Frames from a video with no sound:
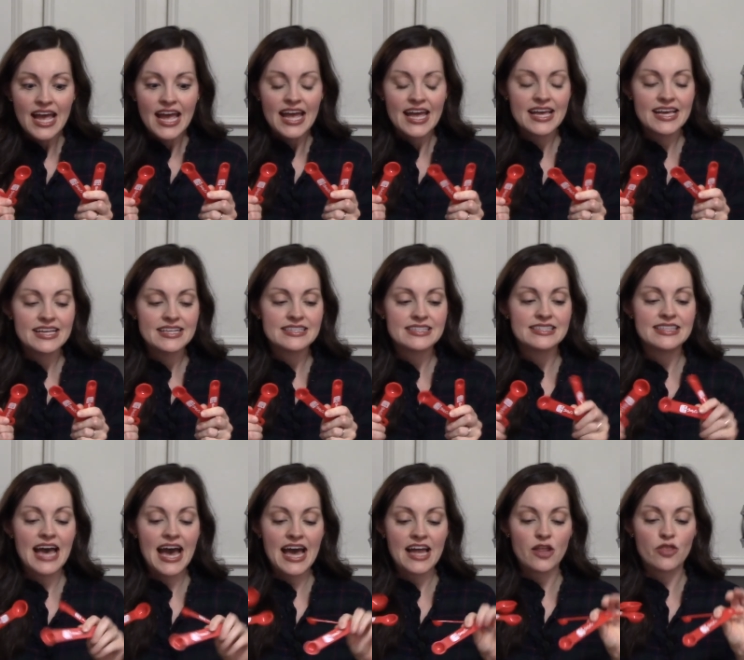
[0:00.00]
is
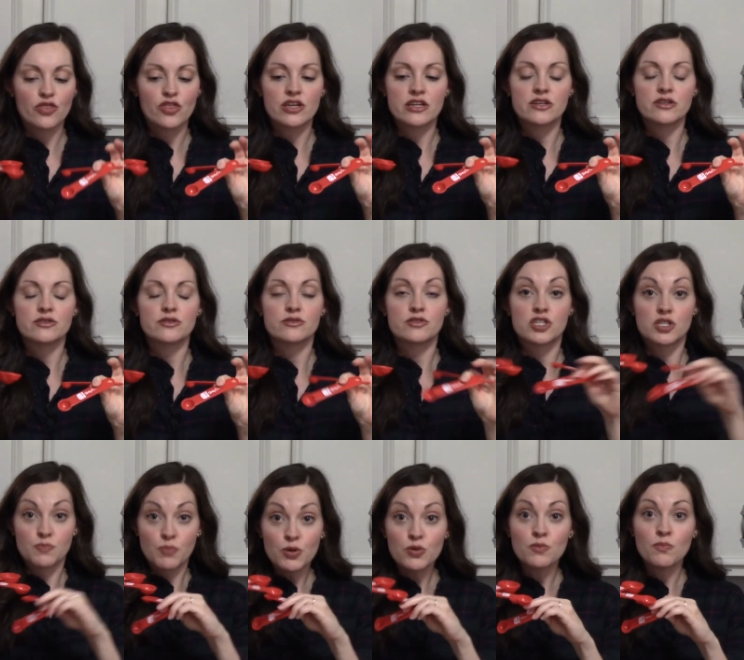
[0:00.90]
that the
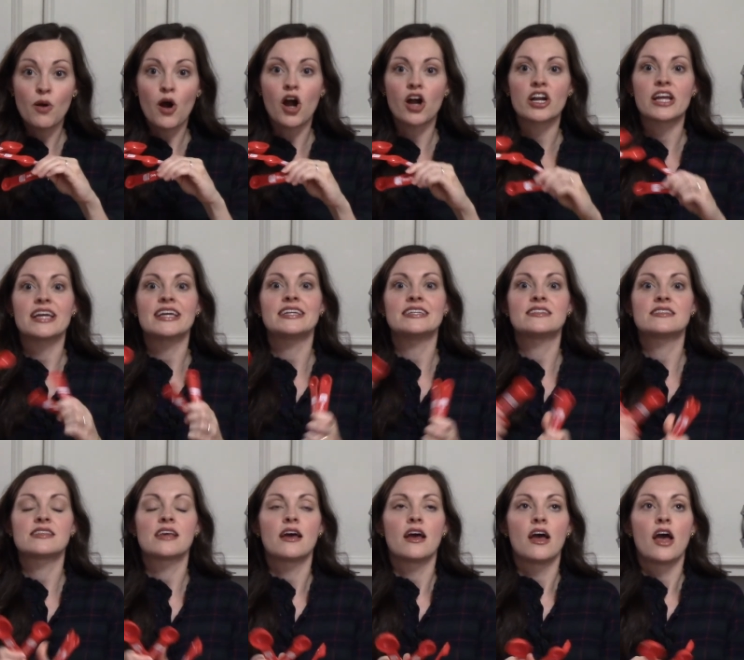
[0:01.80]
spoon part
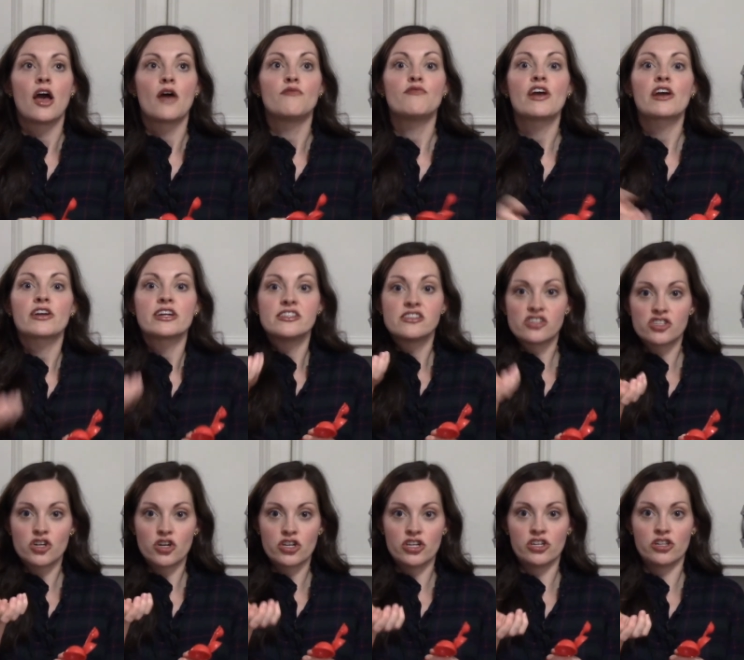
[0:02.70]
is very
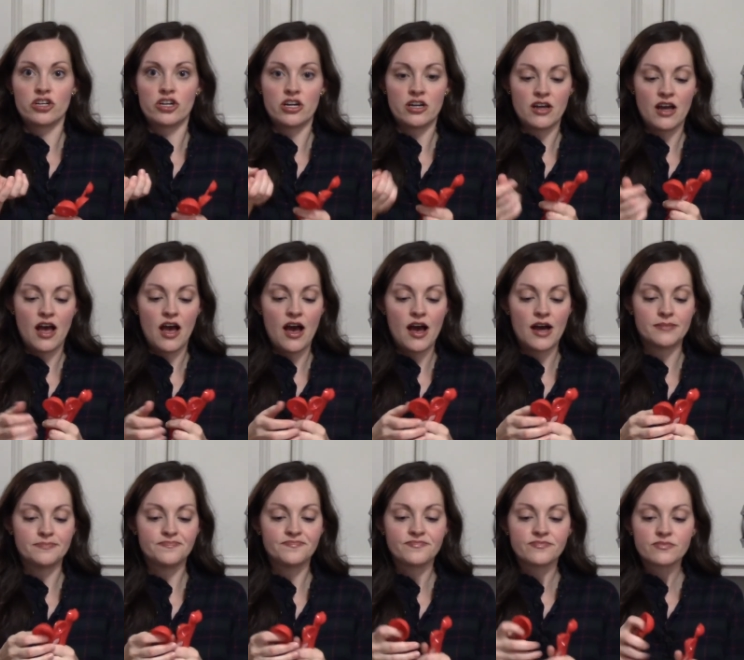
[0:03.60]
circular.
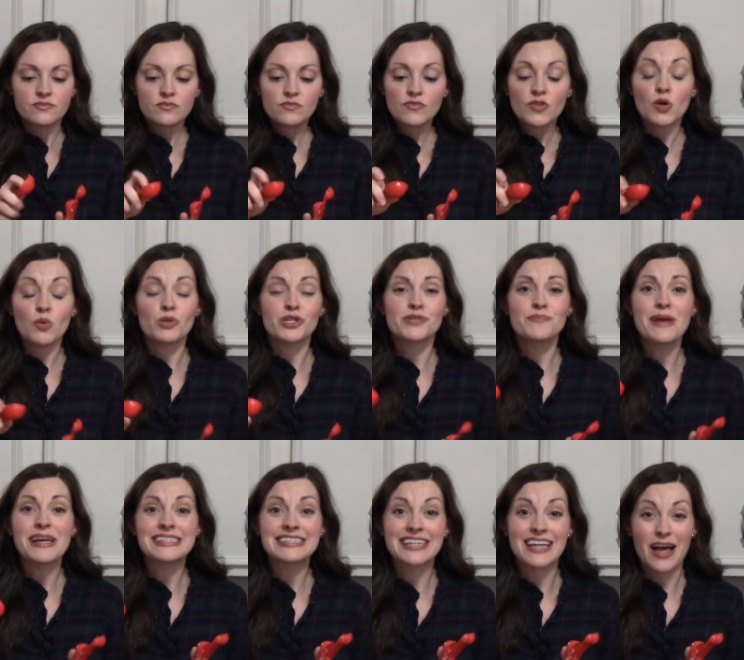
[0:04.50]
Which
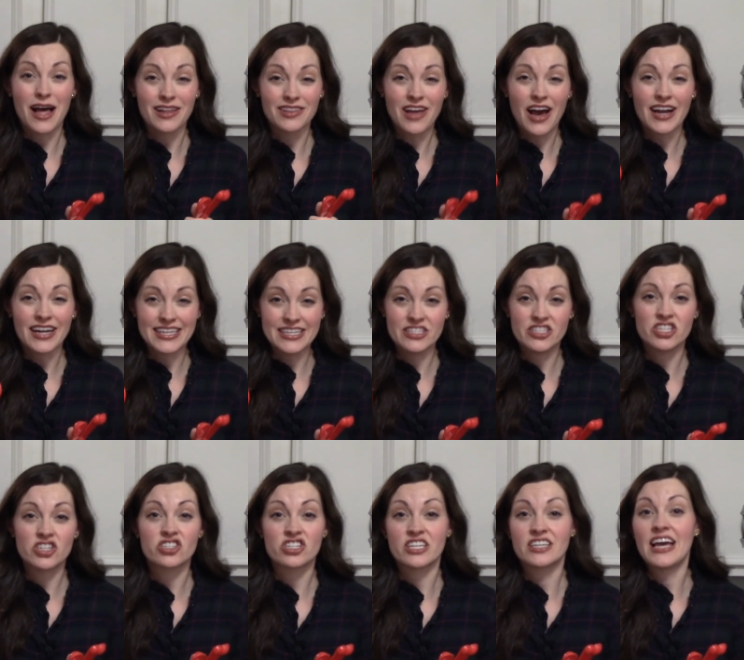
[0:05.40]
makes it a lot
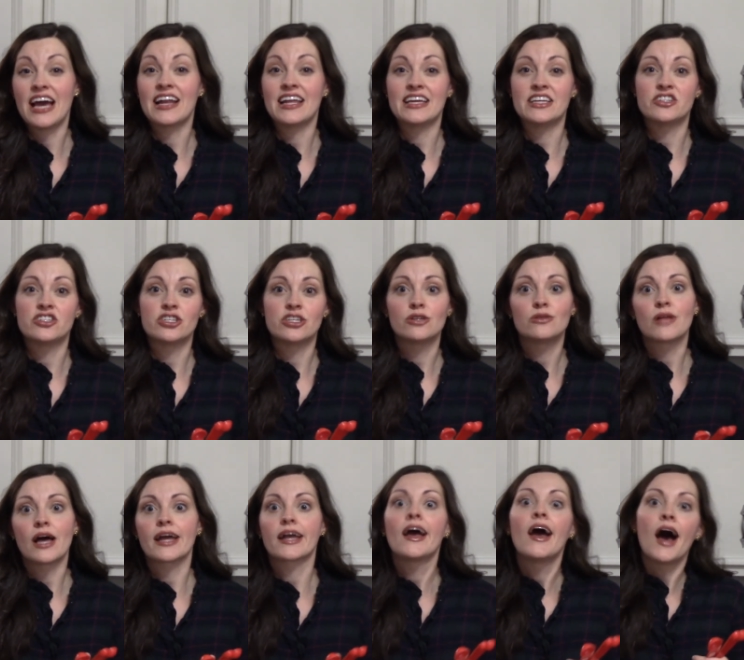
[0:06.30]
easier to get into
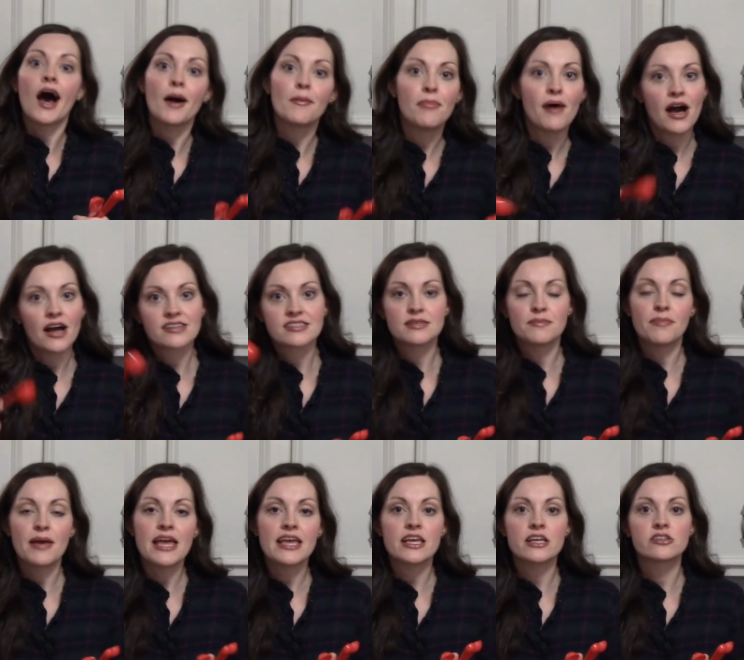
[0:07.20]
like a box of
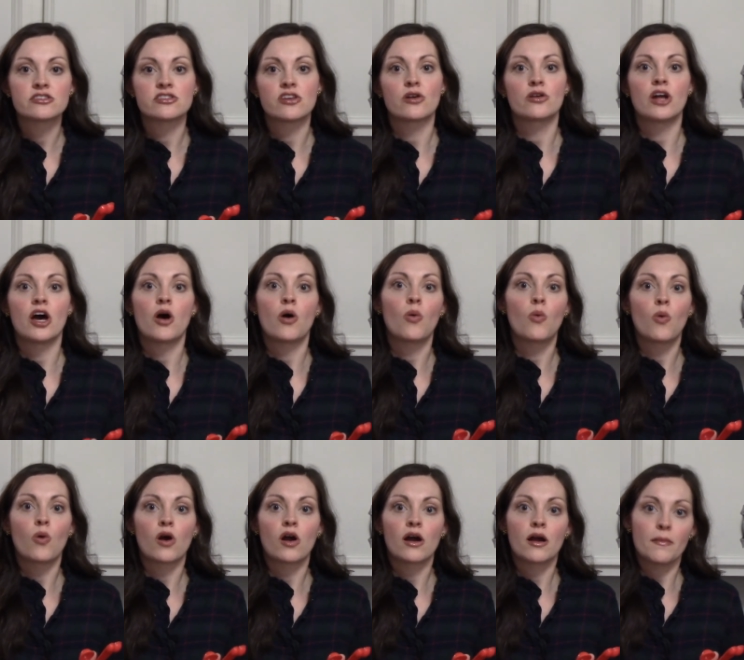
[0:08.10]
baking soda
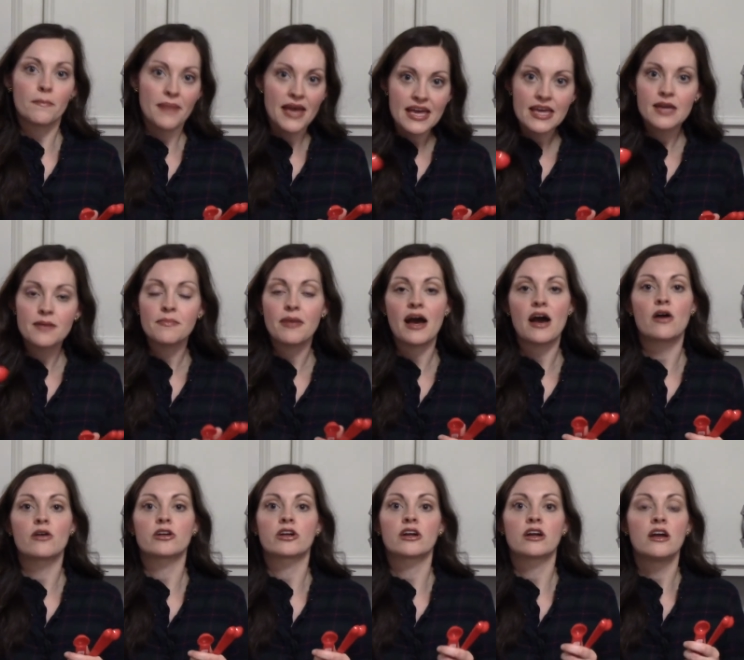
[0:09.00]
or baking
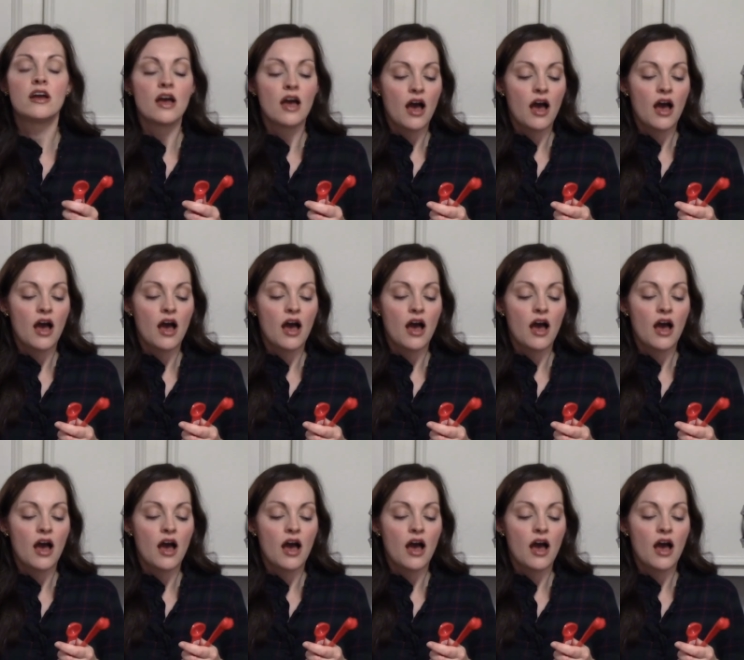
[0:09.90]
powder.